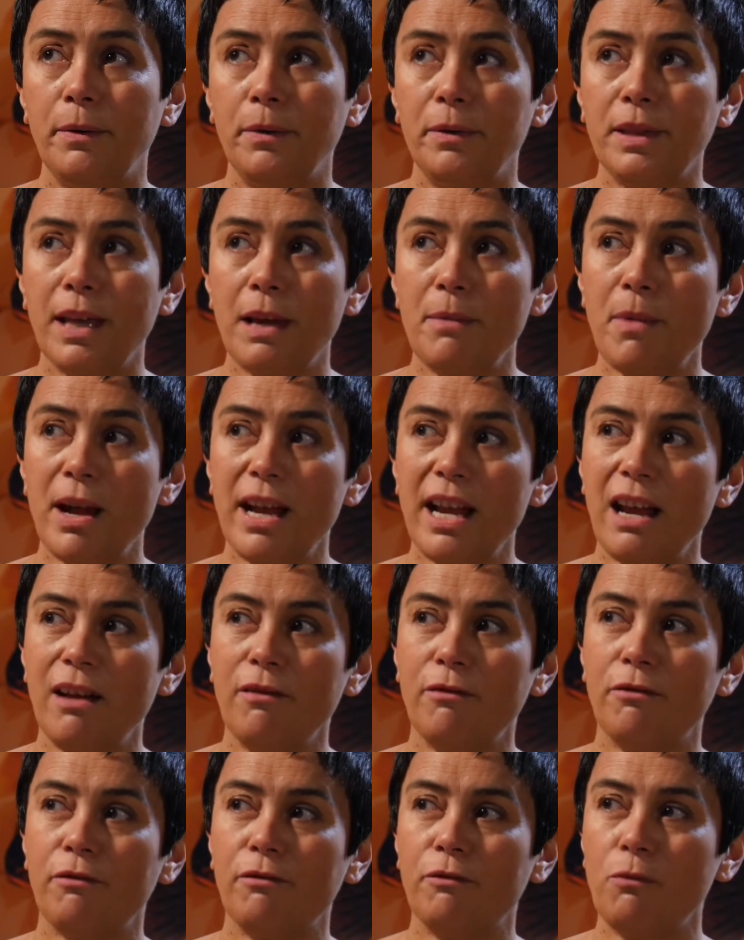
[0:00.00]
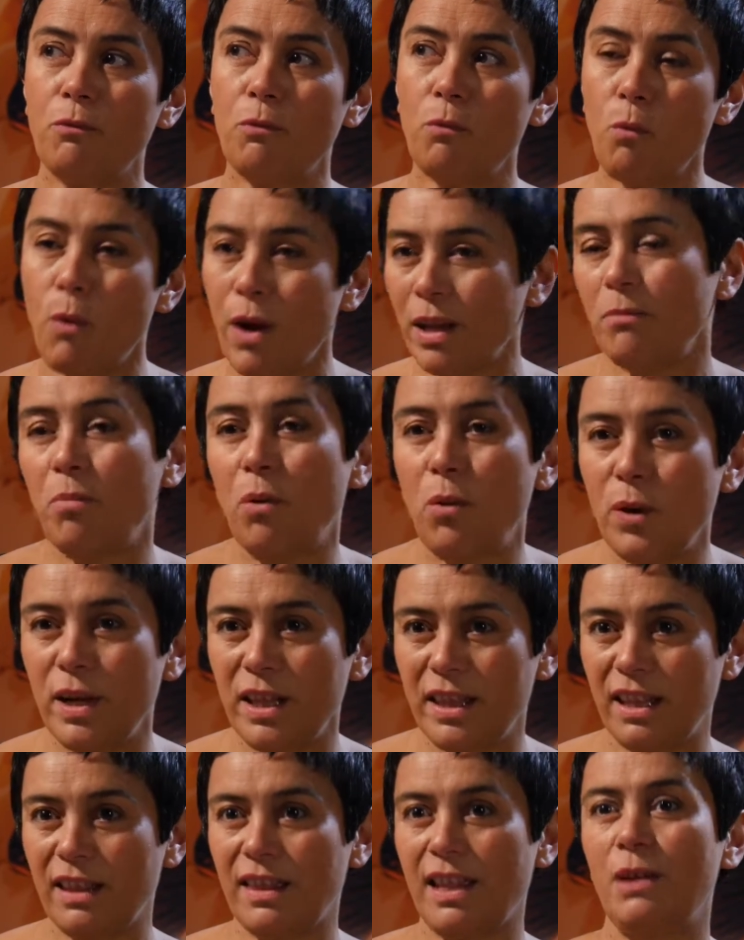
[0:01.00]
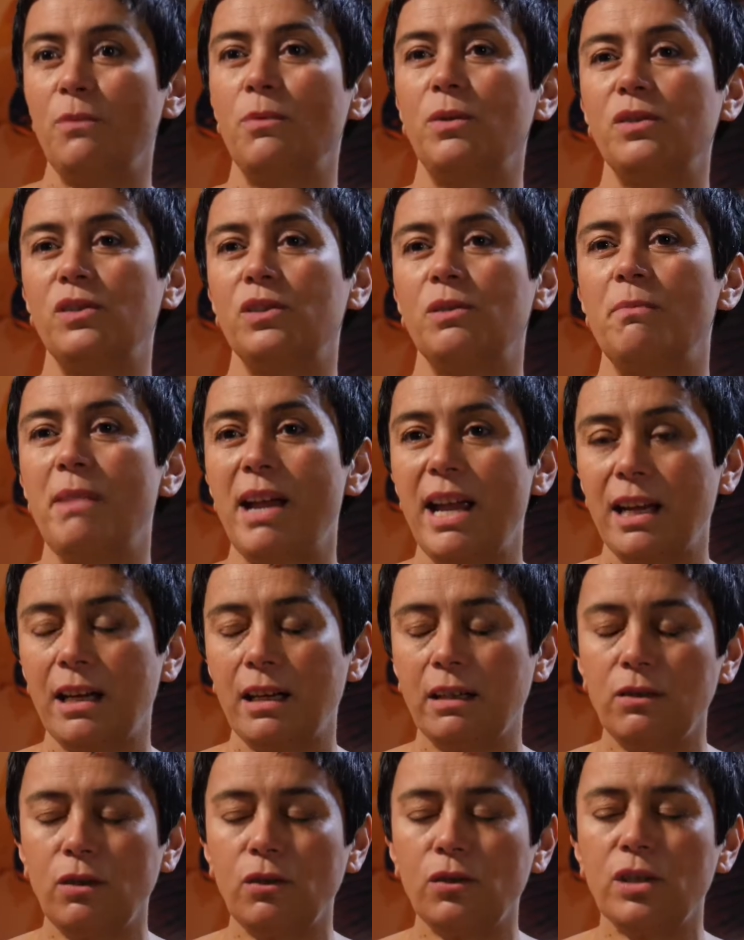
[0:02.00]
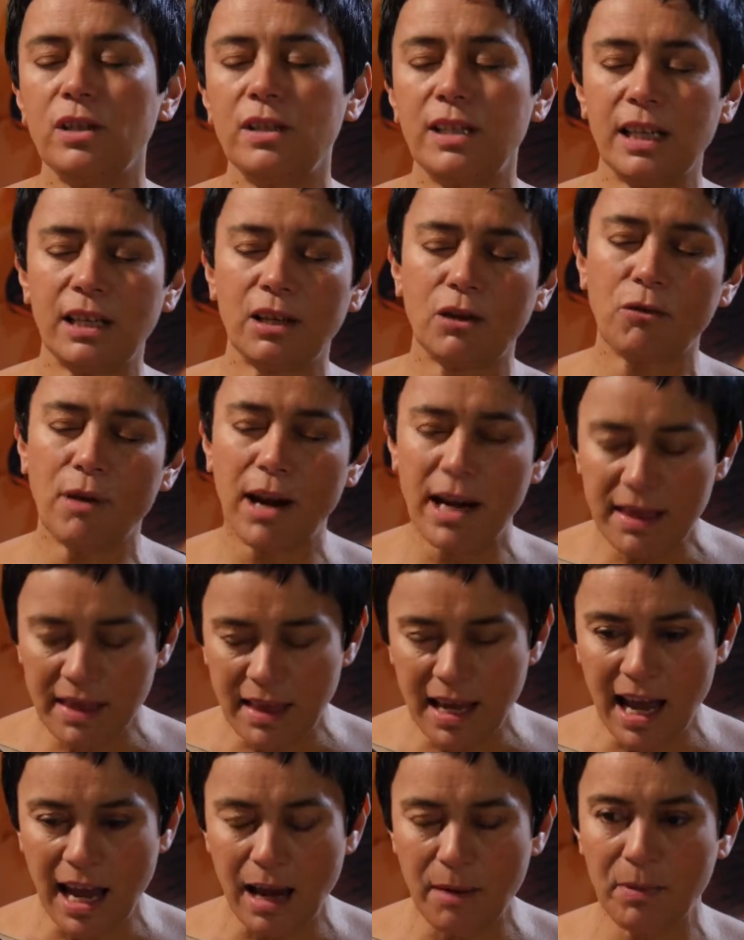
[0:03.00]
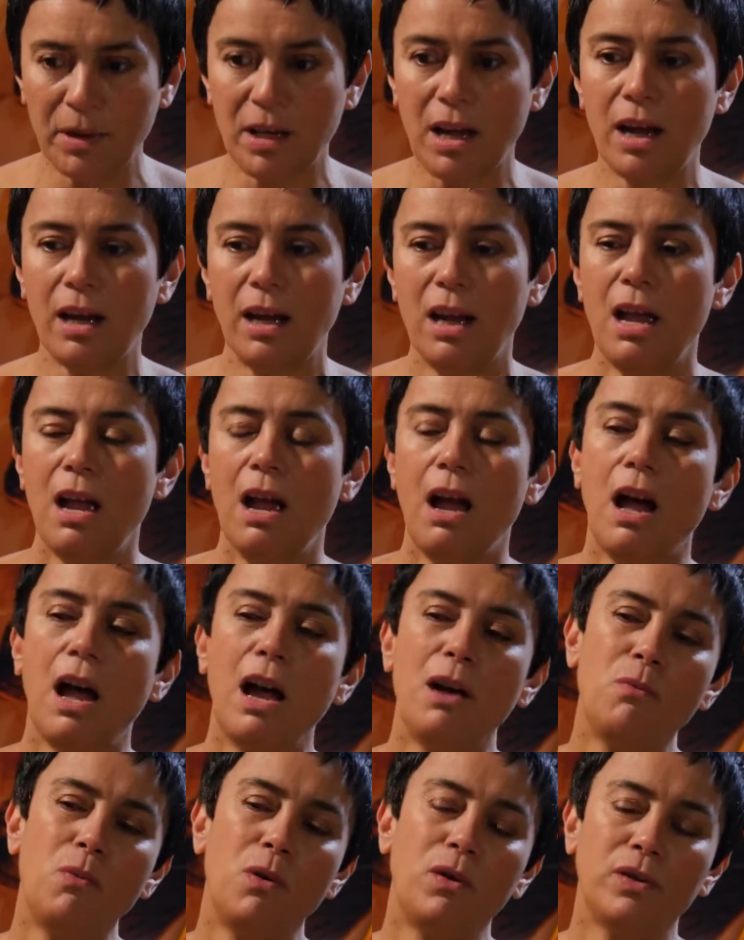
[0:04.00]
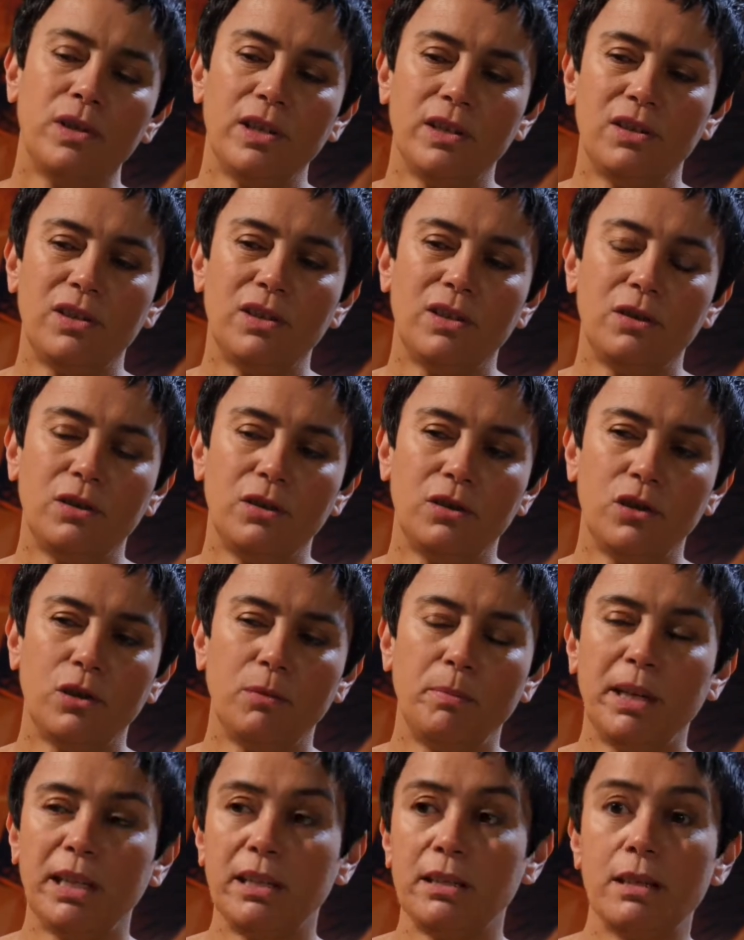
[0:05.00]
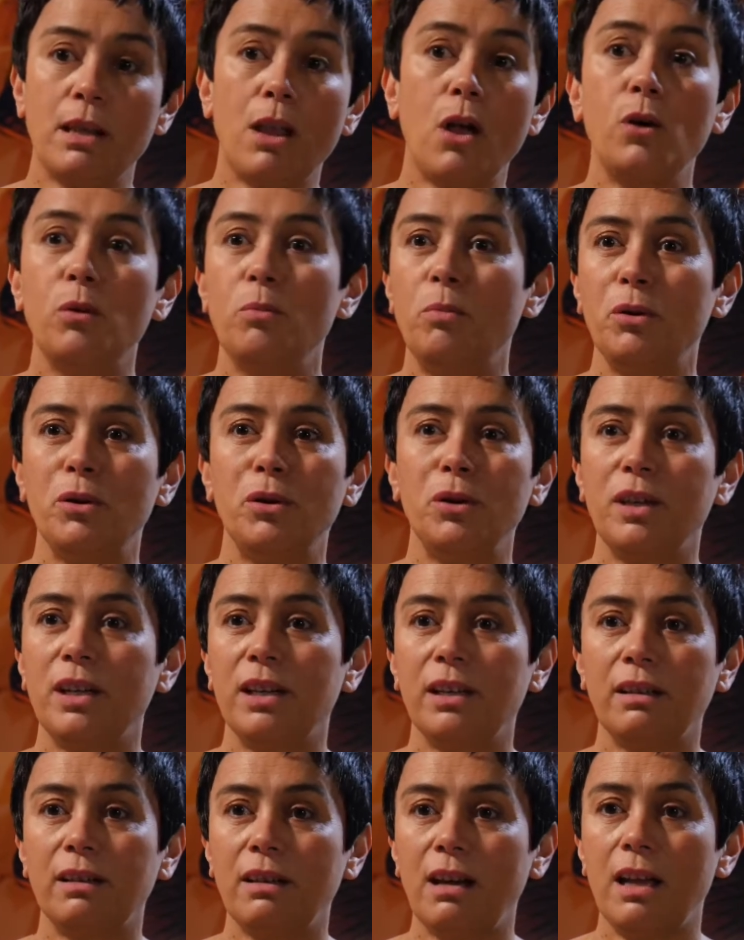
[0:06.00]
they might have one point that they want to make, not to denigrate that, but I want it to be a slow burner.